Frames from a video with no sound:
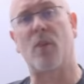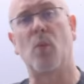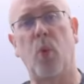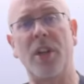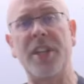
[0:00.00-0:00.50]
for
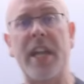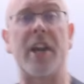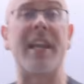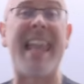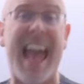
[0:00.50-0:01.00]
1
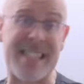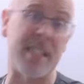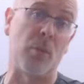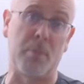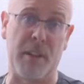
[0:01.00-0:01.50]
year less
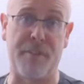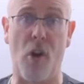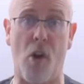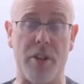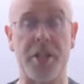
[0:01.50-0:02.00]
than the one
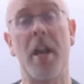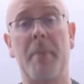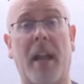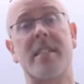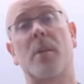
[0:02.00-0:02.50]
before it
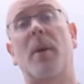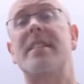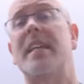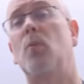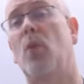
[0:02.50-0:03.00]
because it
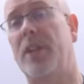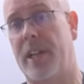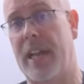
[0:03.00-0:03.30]
went in 1 year